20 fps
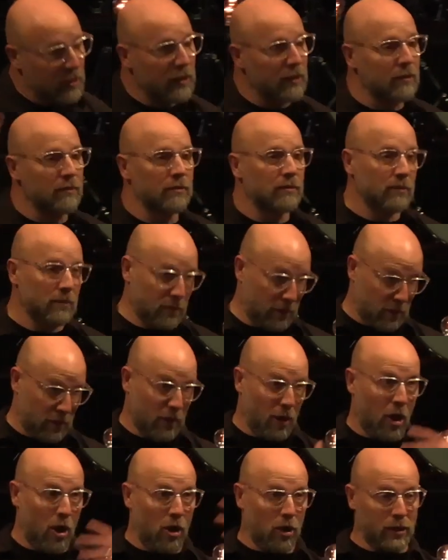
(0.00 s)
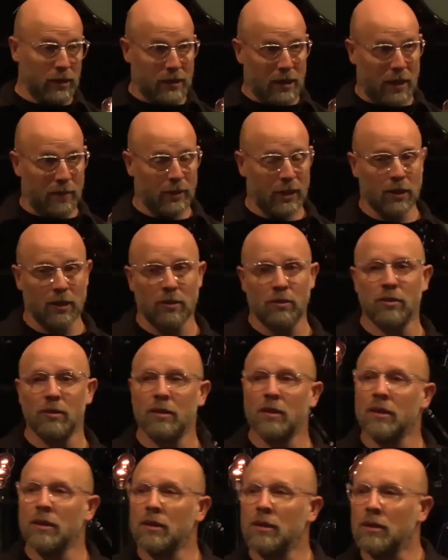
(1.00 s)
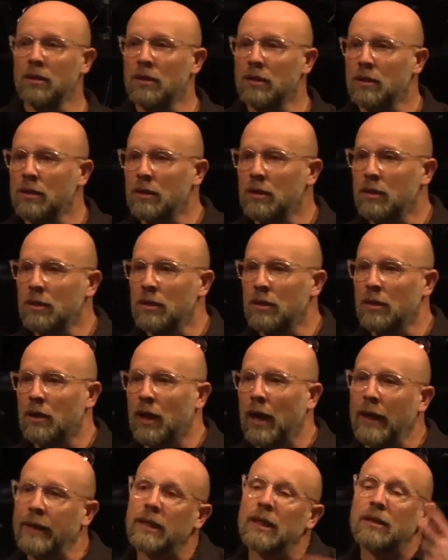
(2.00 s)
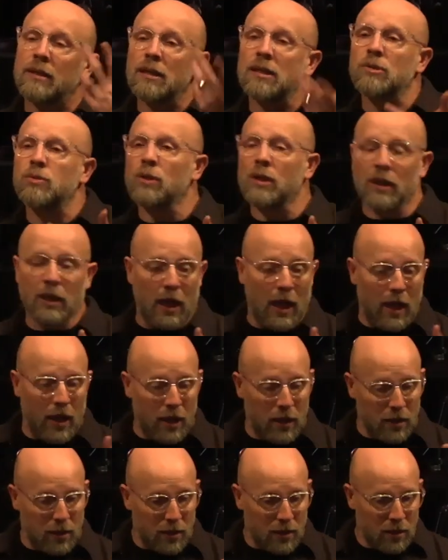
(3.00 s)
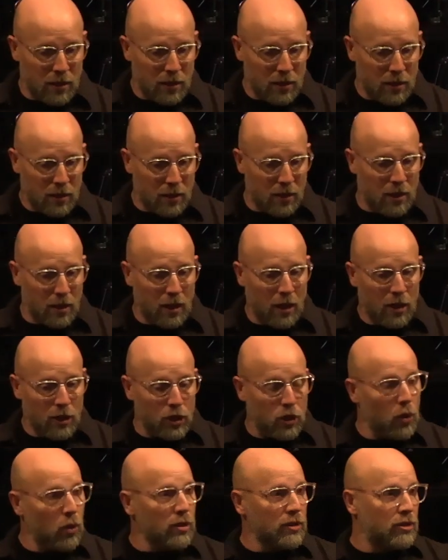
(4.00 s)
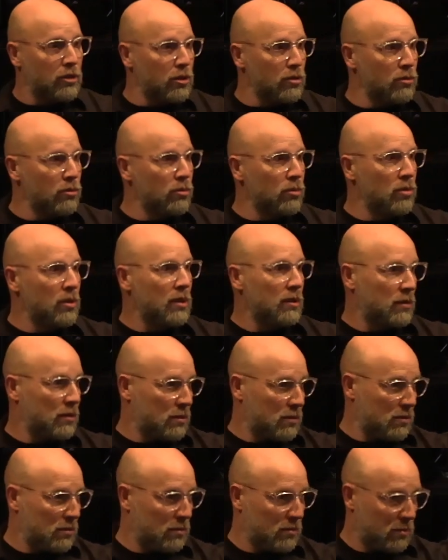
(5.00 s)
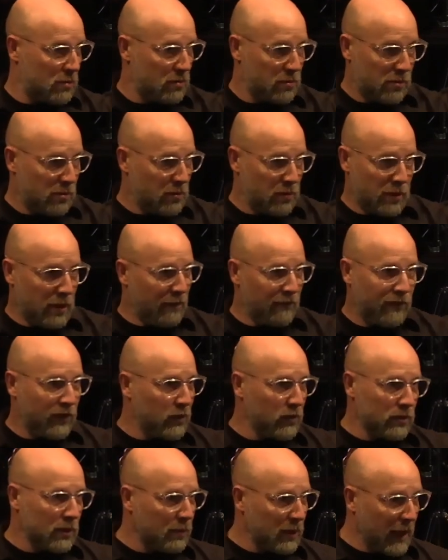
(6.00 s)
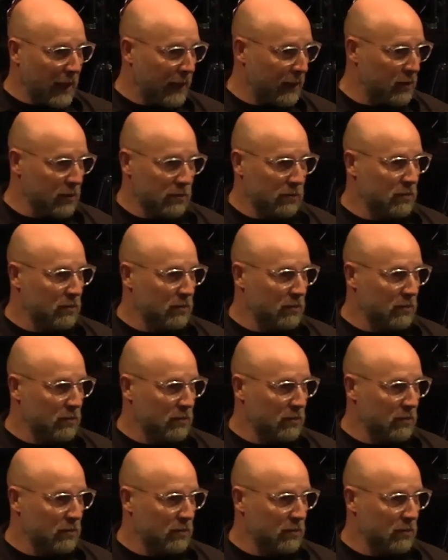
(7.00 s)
in long time ago, I'd get this one a lot. The you're too, then fill in the blank.